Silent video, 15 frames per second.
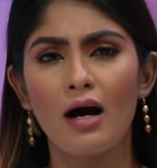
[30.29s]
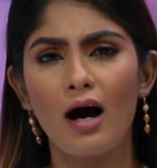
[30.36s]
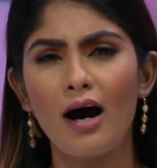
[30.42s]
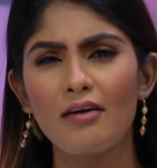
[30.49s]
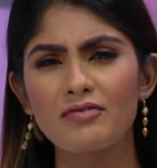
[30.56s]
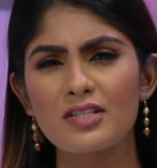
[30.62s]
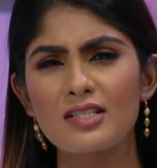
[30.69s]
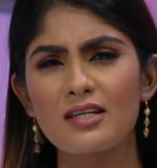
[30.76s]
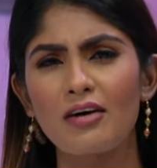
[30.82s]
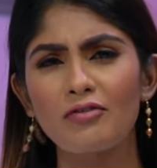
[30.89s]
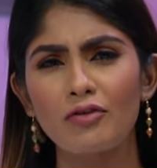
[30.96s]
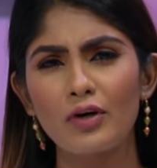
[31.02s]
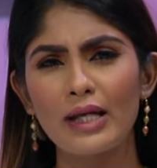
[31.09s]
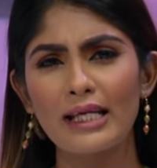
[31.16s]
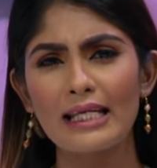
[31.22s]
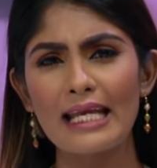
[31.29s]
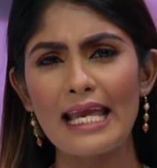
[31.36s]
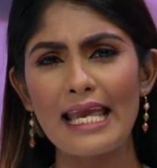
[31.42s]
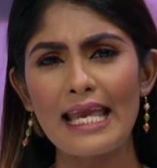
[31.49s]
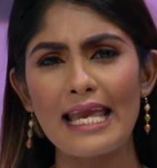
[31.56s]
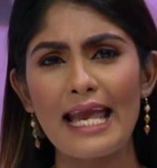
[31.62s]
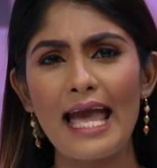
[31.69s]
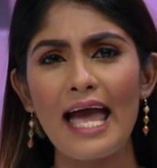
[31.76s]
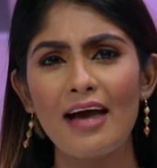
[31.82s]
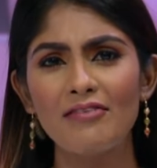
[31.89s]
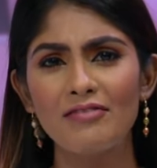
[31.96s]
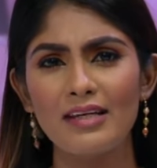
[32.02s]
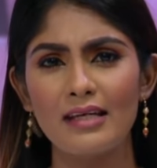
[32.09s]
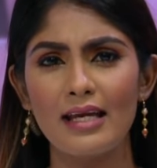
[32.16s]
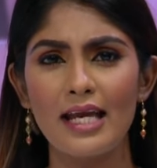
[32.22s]
after suffering a
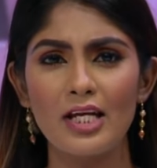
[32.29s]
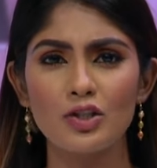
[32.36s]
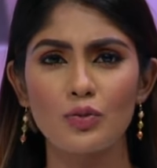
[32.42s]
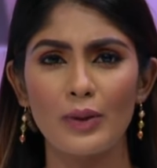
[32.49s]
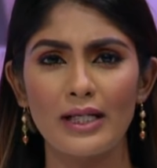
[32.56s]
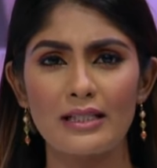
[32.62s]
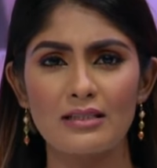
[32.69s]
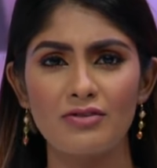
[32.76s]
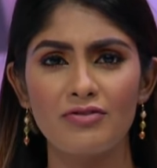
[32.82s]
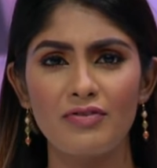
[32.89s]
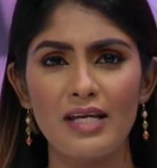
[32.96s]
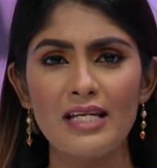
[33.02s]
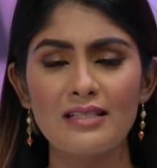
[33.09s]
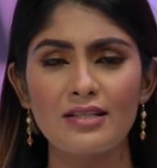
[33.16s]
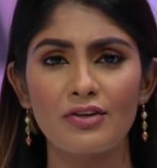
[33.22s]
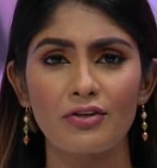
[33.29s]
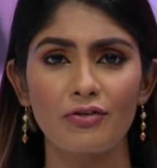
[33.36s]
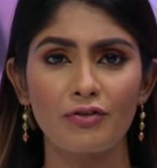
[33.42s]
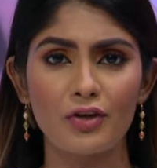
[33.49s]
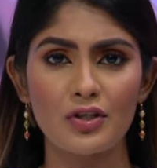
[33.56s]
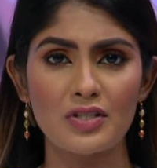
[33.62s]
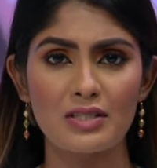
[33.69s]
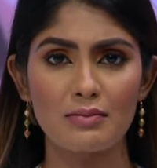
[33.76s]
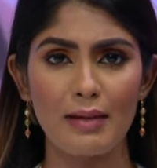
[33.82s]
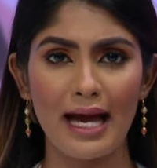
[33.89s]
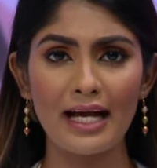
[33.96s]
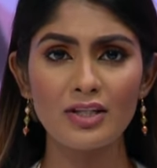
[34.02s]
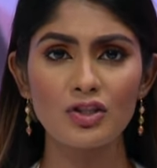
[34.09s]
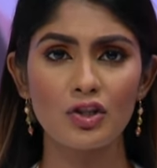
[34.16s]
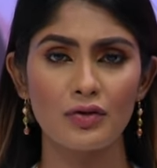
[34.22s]
heavy 8-wicket defeat in the first
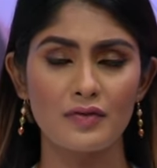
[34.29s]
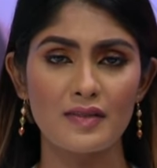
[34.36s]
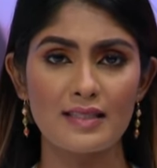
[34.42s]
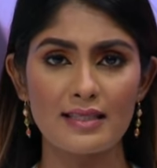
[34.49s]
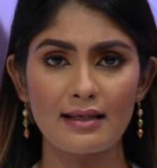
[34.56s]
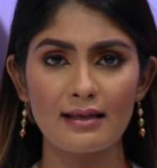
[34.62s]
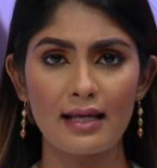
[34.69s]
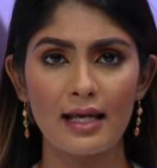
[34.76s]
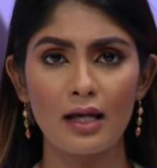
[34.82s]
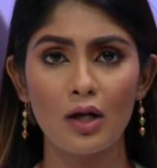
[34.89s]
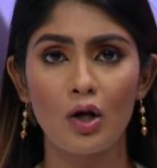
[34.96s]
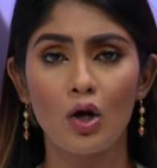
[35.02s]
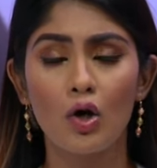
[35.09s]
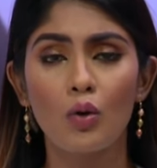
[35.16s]
match on Sunday